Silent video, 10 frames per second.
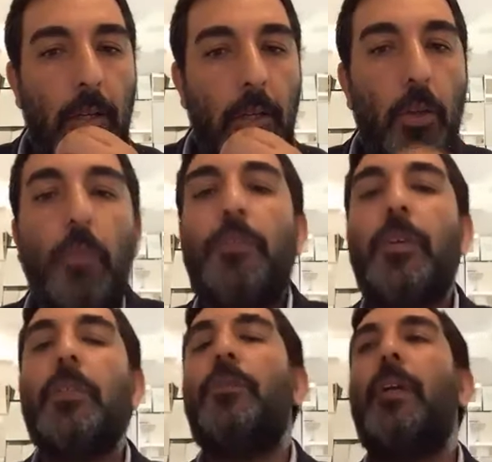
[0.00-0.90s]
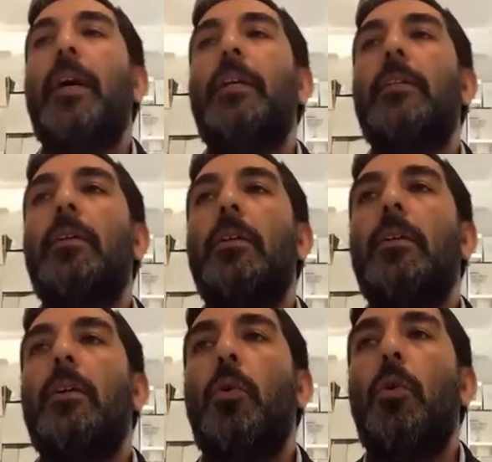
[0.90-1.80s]
you don't feel divided
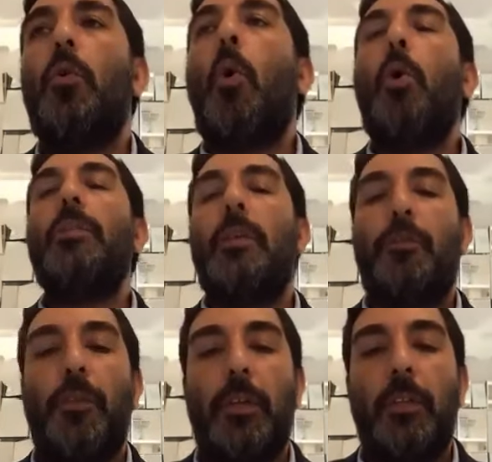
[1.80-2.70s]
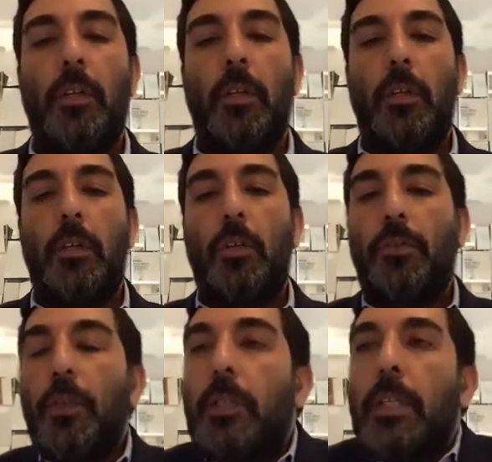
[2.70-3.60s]
or, or different. You
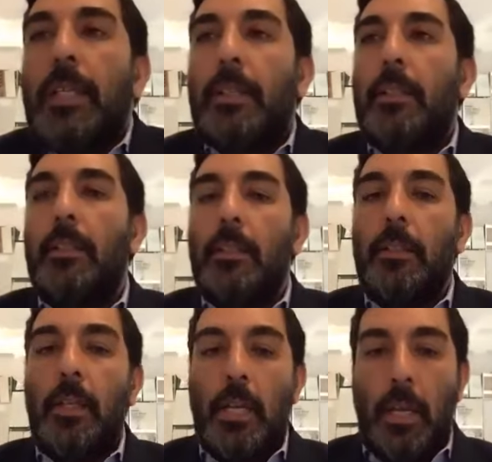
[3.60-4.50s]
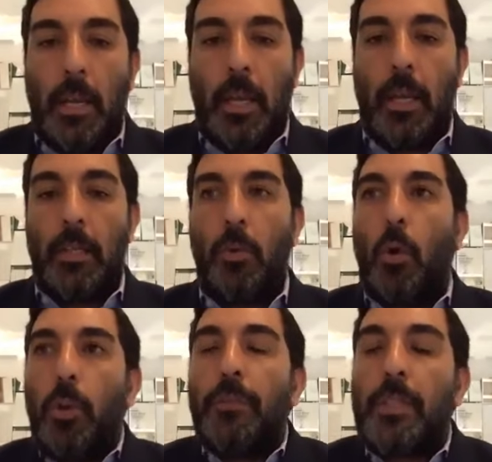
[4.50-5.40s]
feel connected and
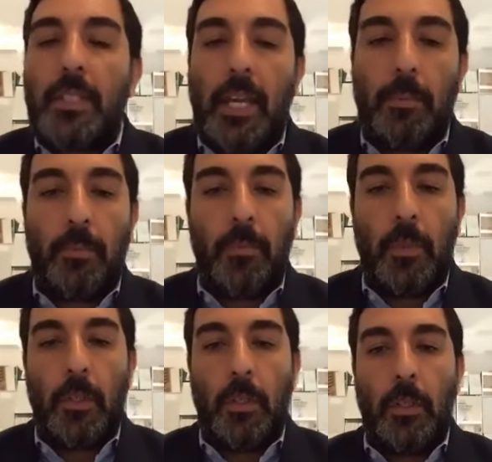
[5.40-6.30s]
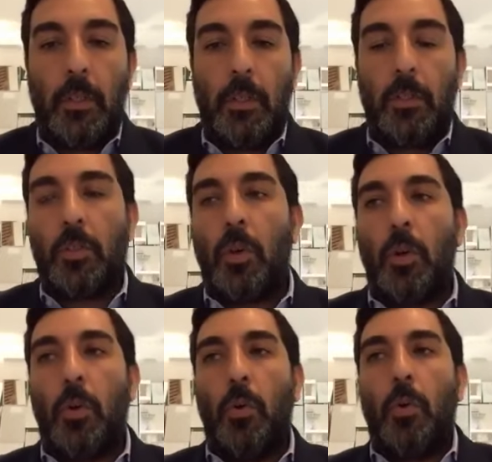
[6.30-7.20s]
all of the same.
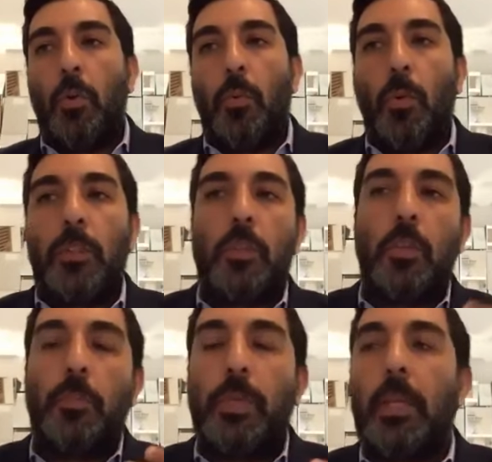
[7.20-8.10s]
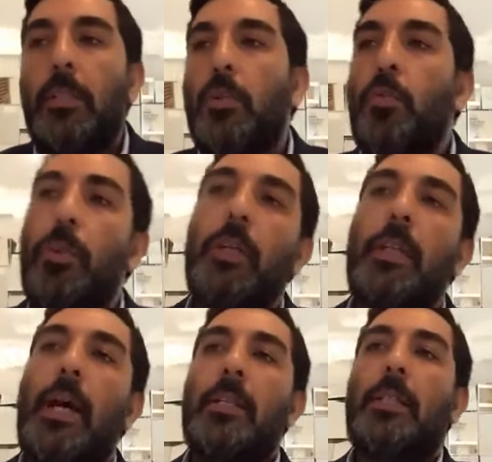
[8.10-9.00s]
So once you begin to
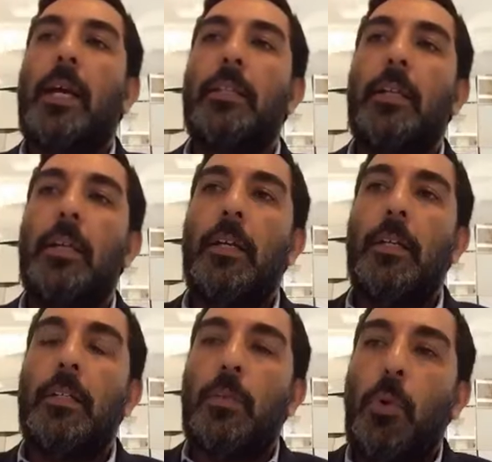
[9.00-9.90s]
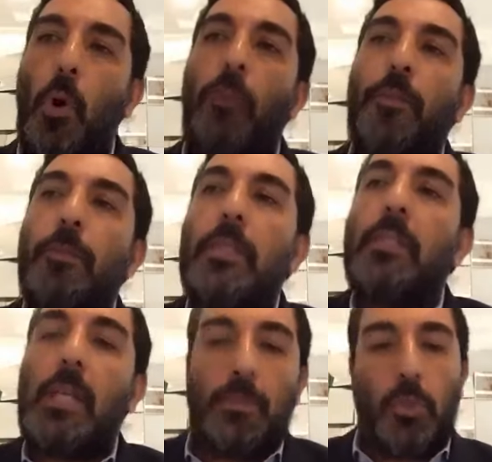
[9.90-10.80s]
realize that, that we're all from the
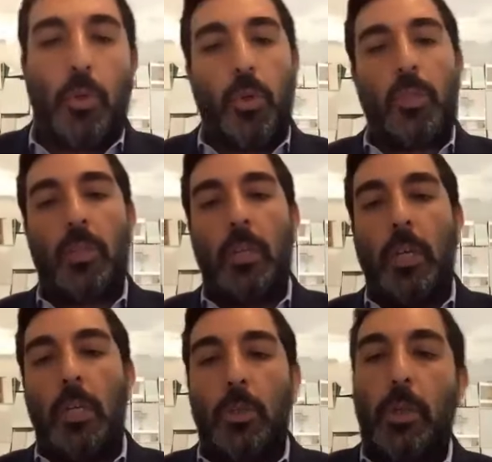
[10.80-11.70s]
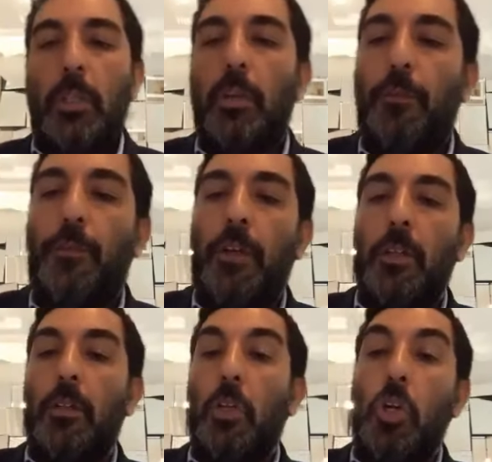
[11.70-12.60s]
same source, you either
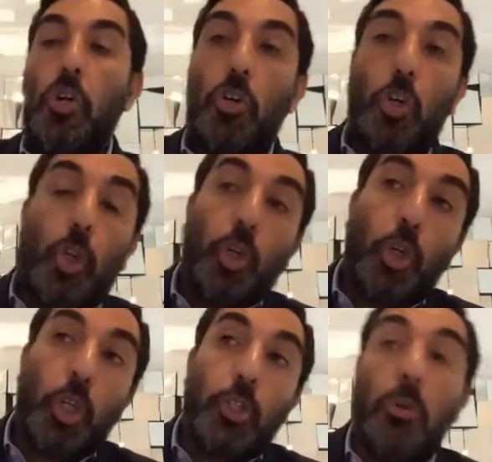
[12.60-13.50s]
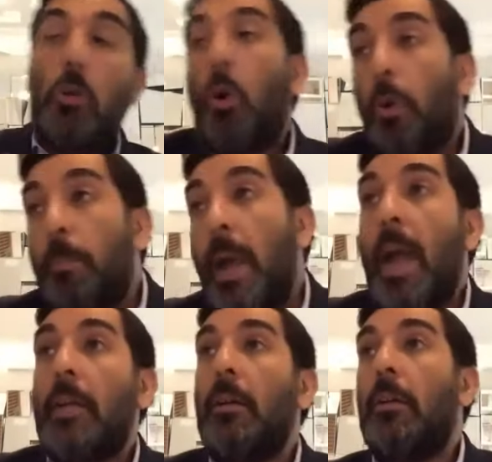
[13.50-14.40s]
feel good or
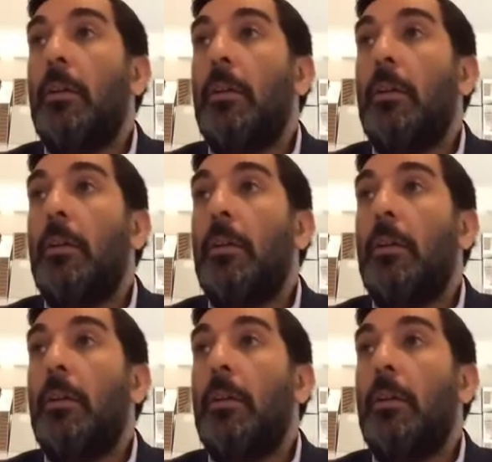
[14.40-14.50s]
bad